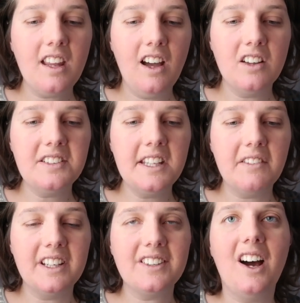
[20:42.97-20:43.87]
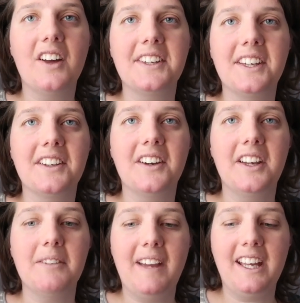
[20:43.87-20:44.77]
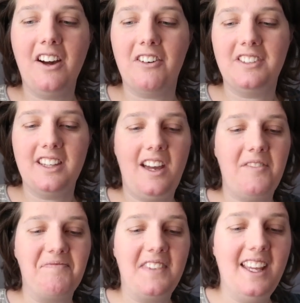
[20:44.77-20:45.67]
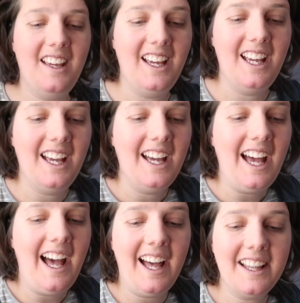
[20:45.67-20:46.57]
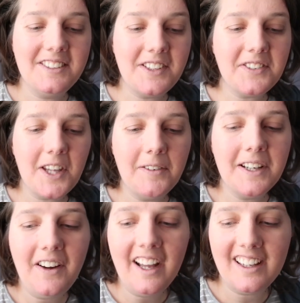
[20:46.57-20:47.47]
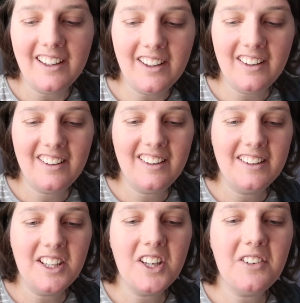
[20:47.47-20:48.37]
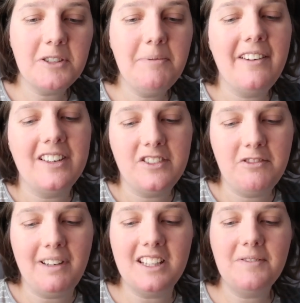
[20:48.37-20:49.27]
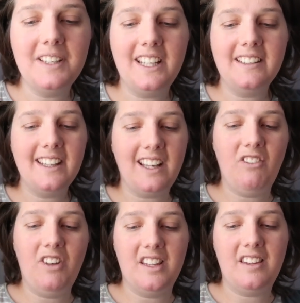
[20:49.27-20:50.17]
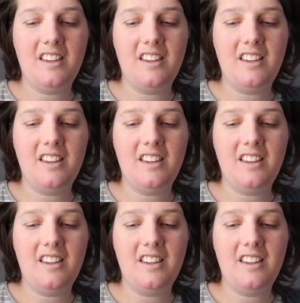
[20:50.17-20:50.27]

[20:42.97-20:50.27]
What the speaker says: which cardigan I make after that. And so it's going to be quite a new experience for me to be knitting with